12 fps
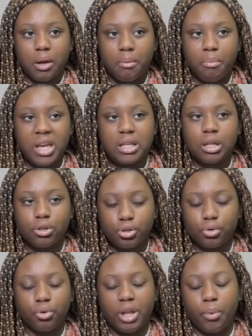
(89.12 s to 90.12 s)
making
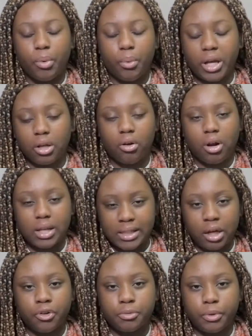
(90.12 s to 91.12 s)
sure that we're working on
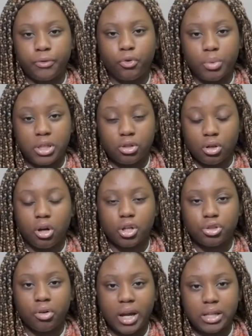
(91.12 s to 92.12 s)
ourselves before we start
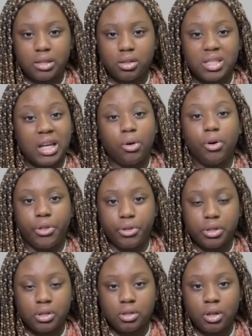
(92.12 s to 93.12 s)
trying to tell
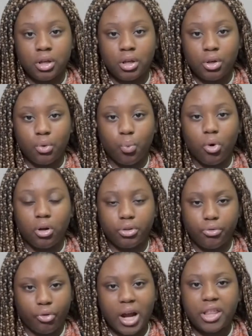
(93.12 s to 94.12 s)
others what
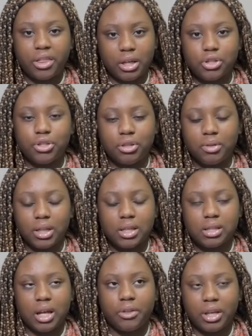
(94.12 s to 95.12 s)
the right thing to do
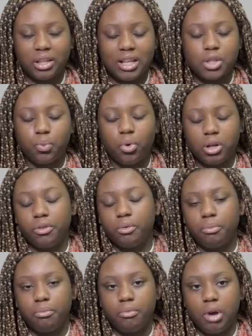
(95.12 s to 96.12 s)
is. And I think that's one of
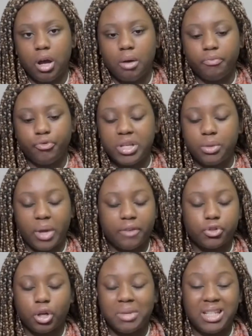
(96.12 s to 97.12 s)
the um, reasons we have
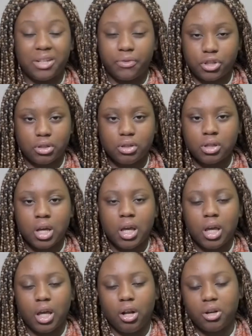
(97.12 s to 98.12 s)
so many divisions
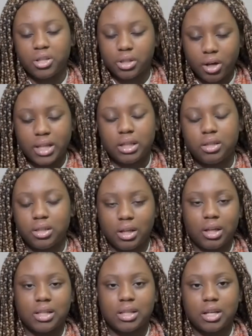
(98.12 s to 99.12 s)
in our society
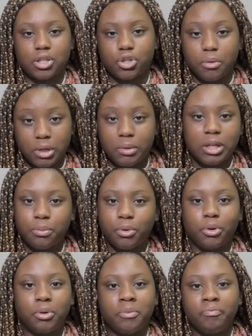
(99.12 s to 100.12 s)
today is that so many
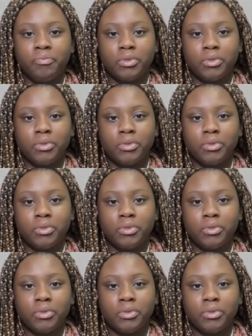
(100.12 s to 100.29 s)
people,